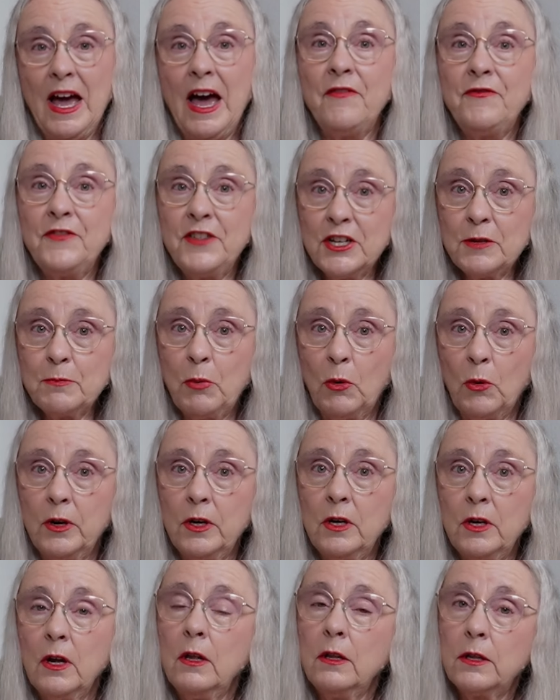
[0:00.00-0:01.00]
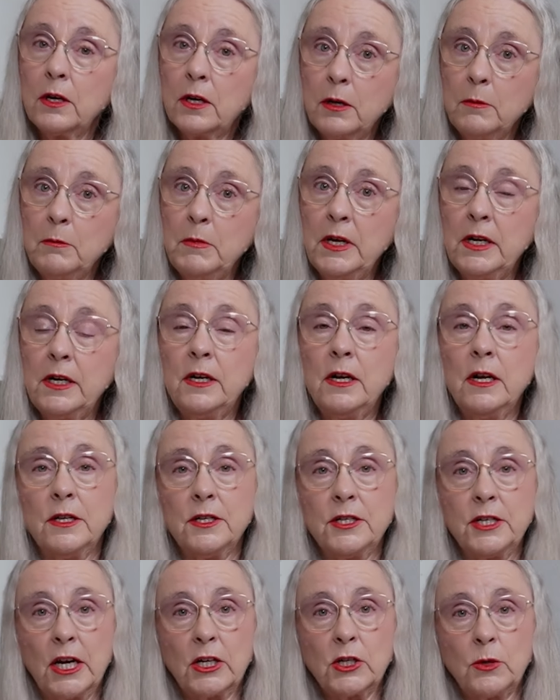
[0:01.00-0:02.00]
At this point, the committed
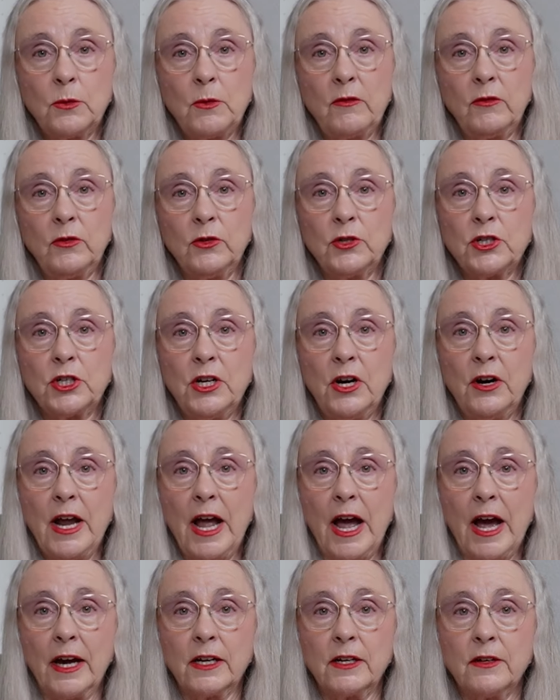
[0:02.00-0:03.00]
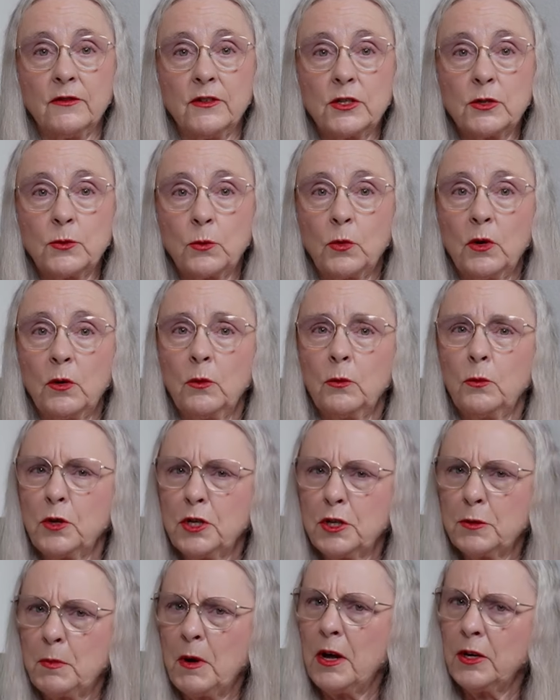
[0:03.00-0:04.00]
sexual revolutionary activist will
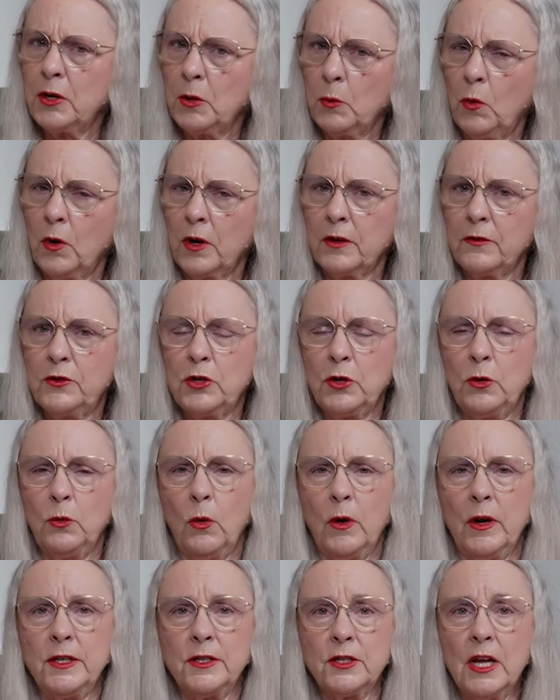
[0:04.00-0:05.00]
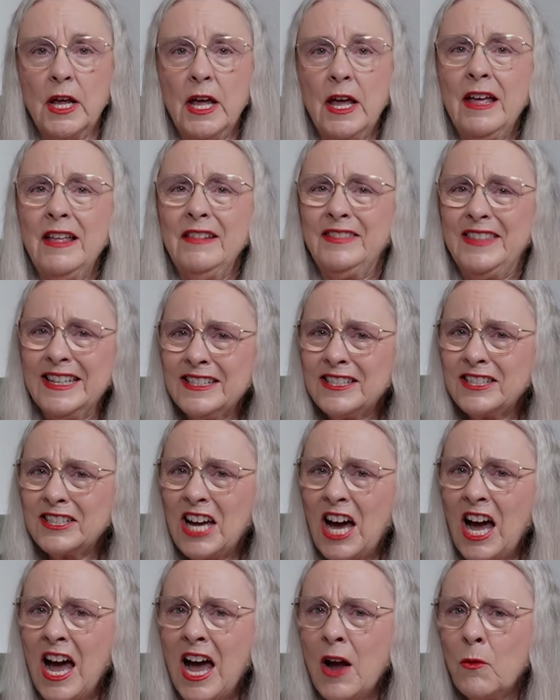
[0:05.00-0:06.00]
respond in one of two ways. This
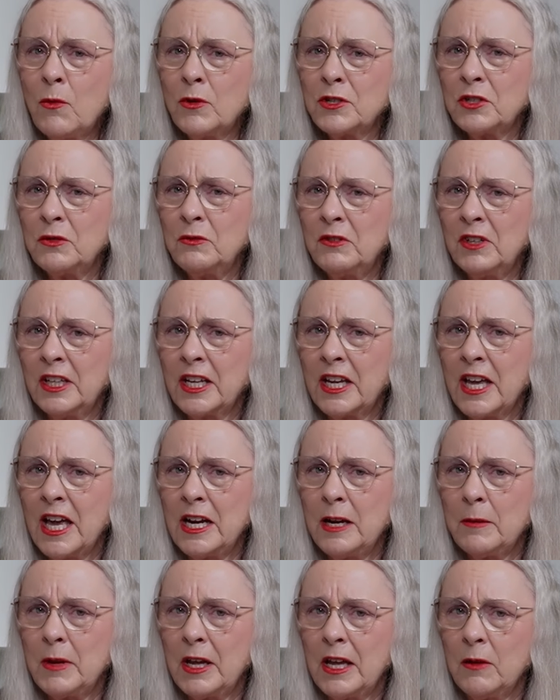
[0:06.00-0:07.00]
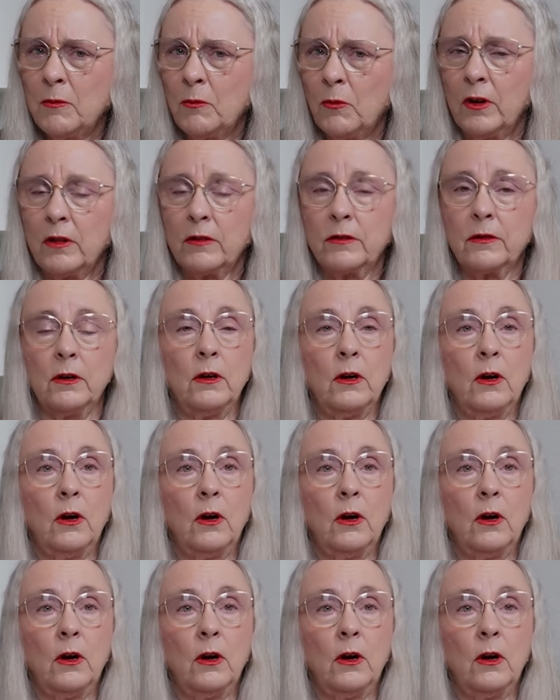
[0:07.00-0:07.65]
guy wasn't really gay to begin with.